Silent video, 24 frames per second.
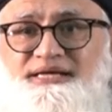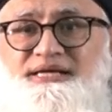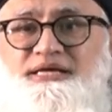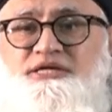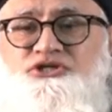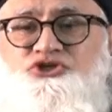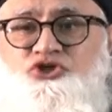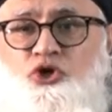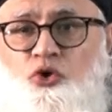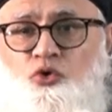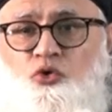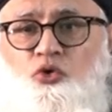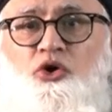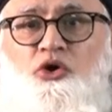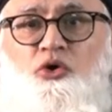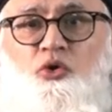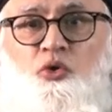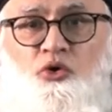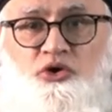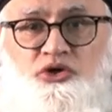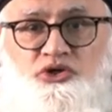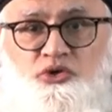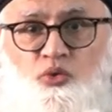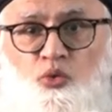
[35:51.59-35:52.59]
So,
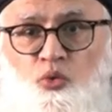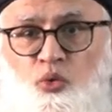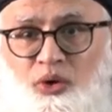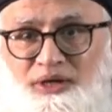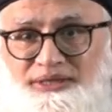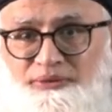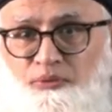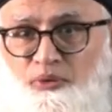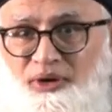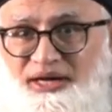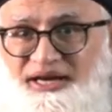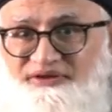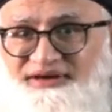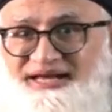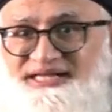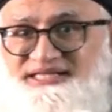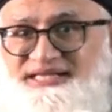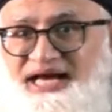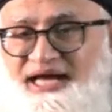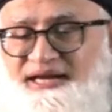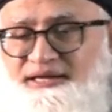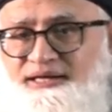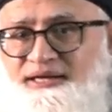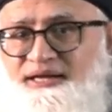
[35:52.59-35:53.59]
what, what have I
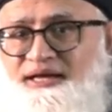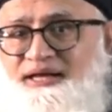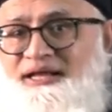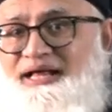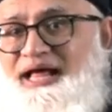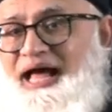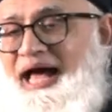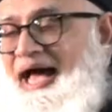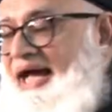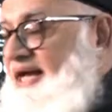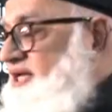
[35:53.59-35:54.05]
done? I